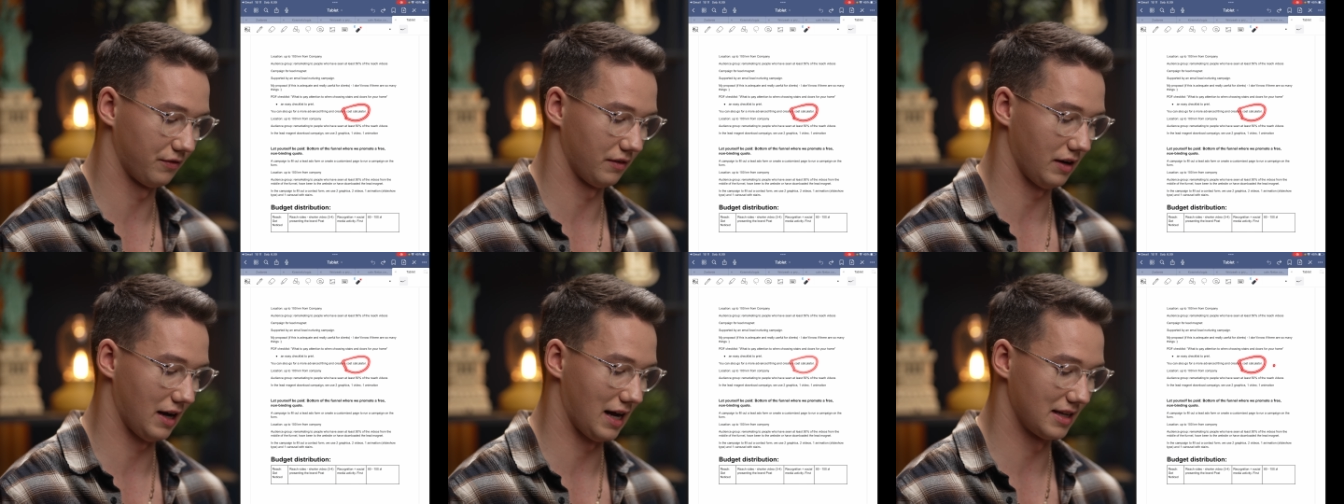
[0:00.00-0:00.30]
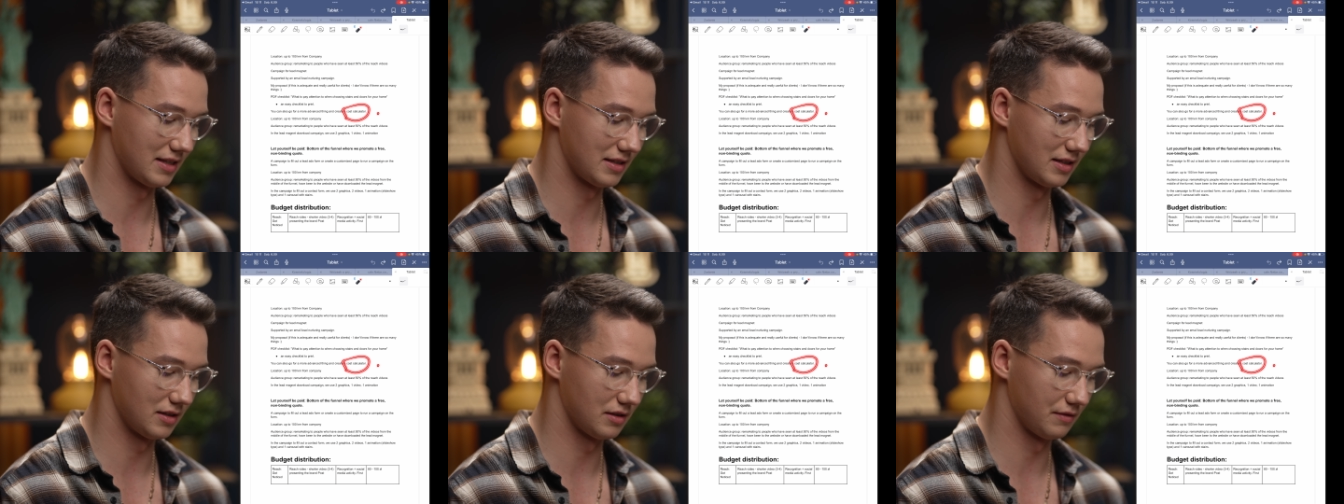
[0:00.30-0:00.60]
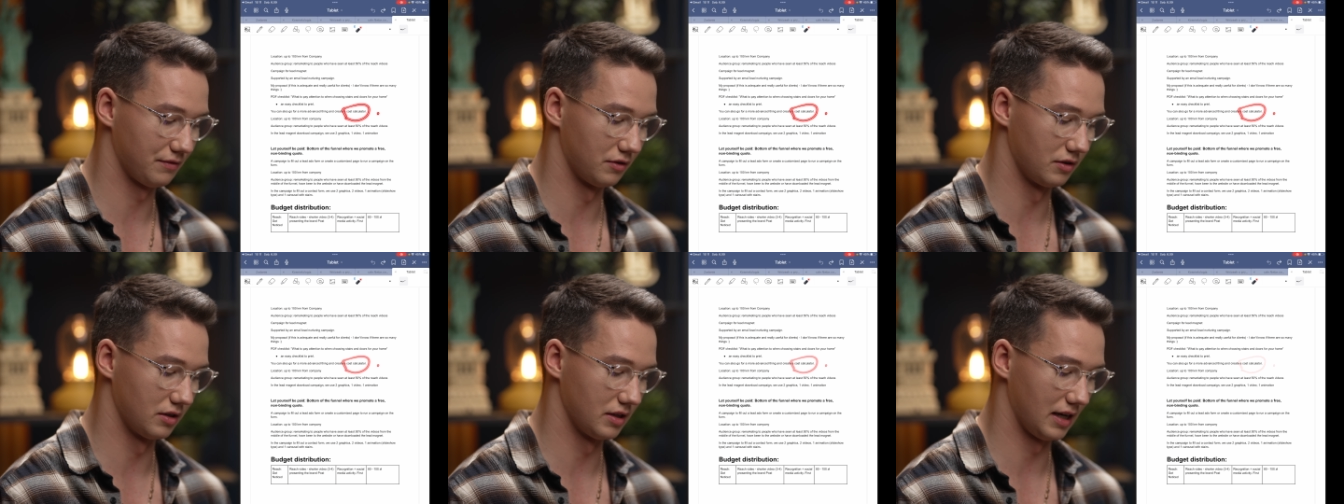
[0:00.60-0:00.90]
assets
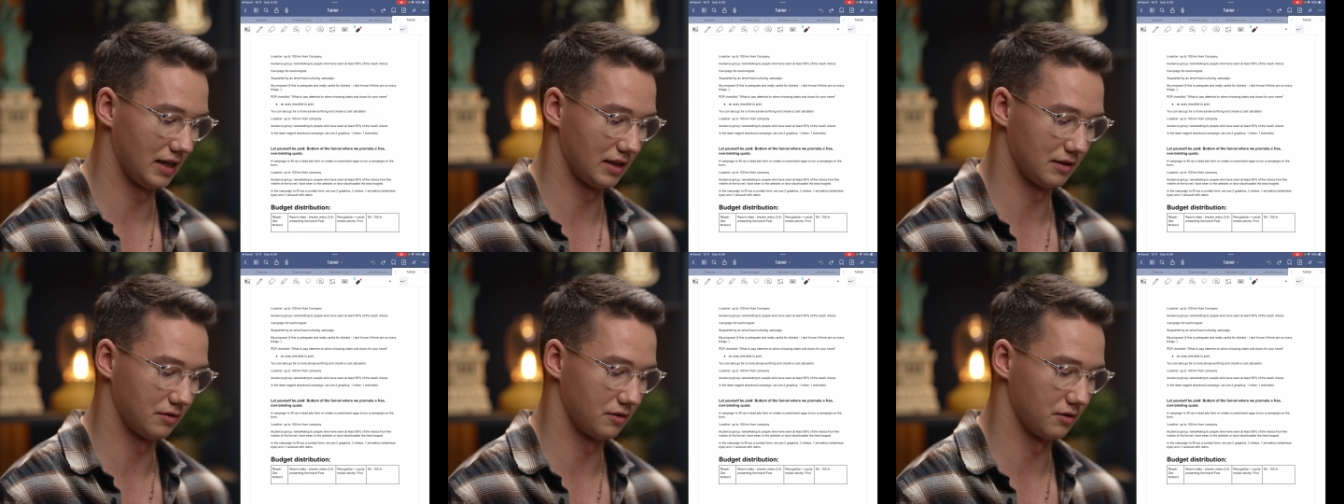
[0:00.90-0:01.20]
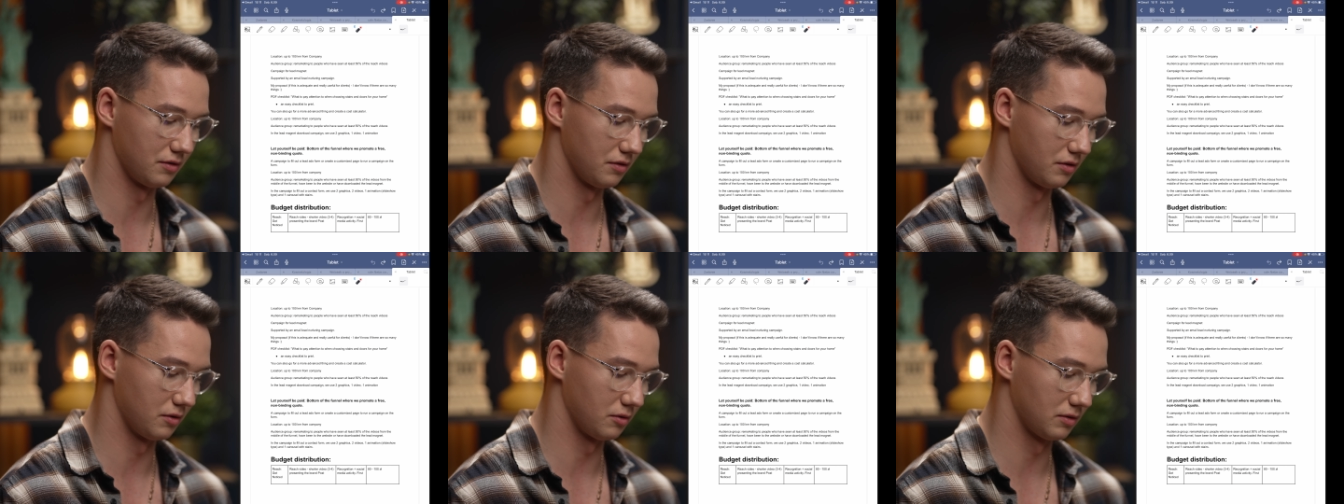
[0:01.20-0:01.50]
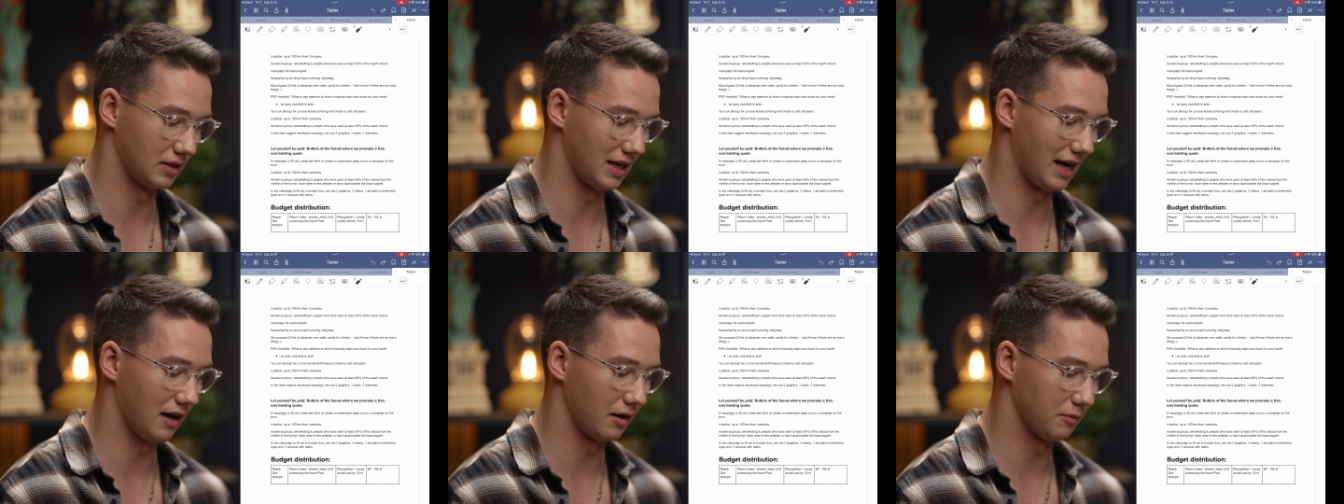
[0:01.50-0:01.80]
for that or
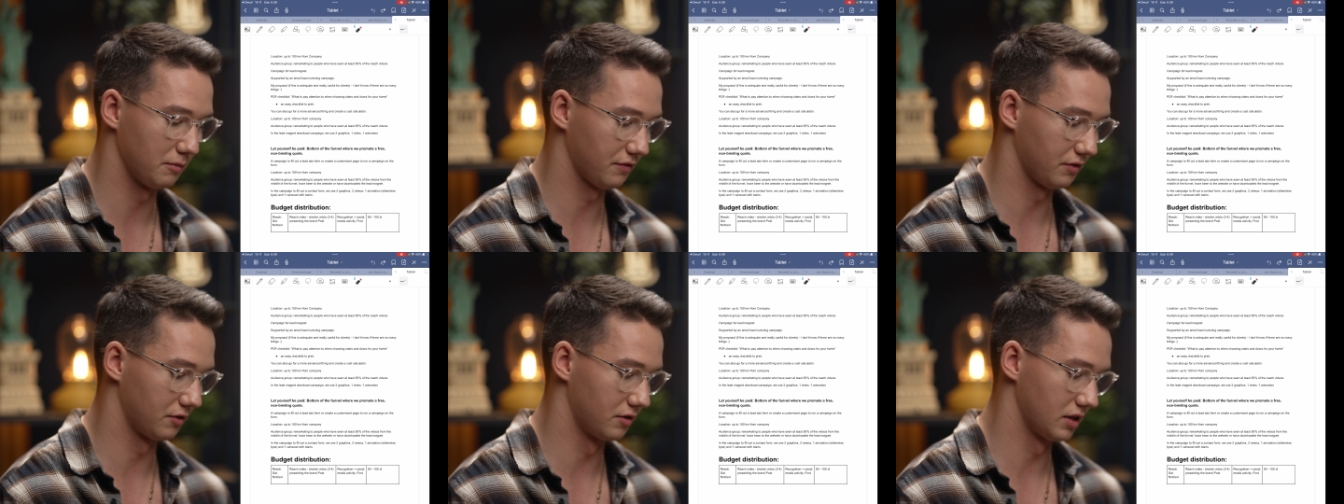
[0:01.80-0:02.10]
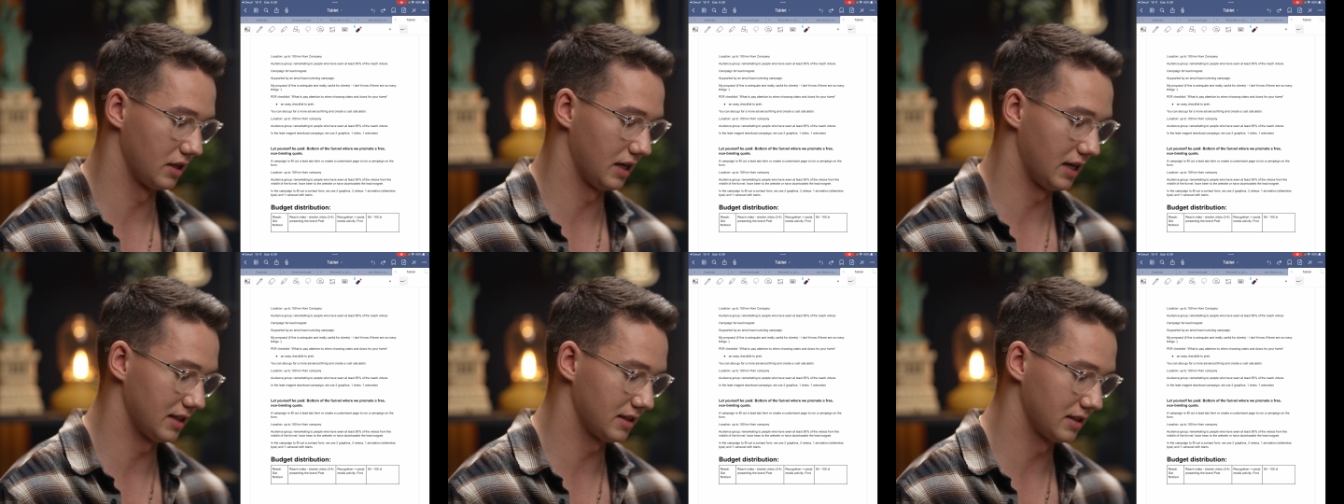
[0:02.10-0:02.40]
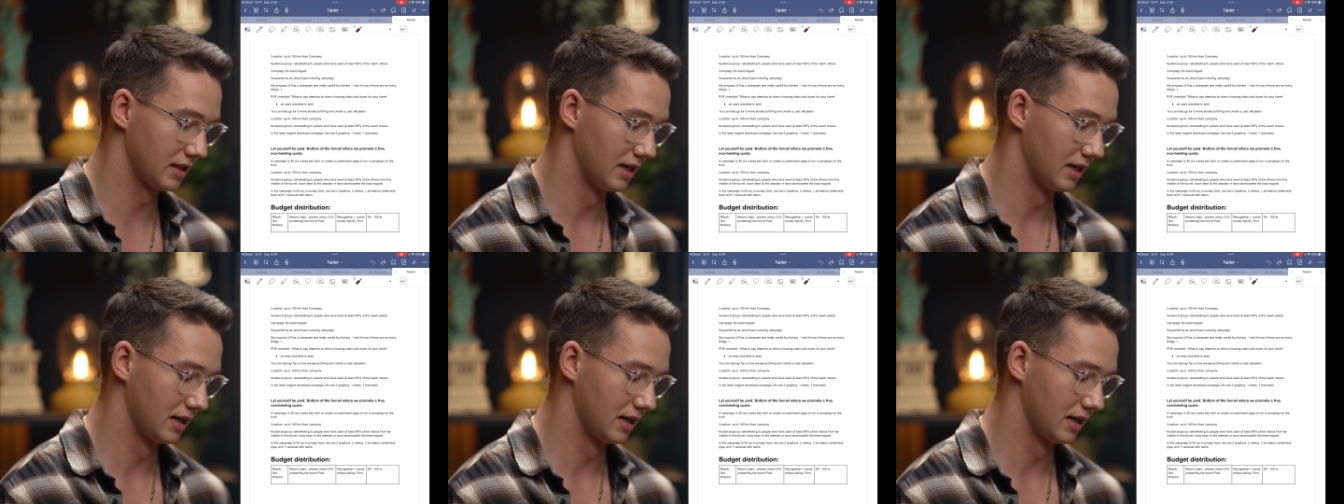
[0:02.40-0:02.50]
time for that.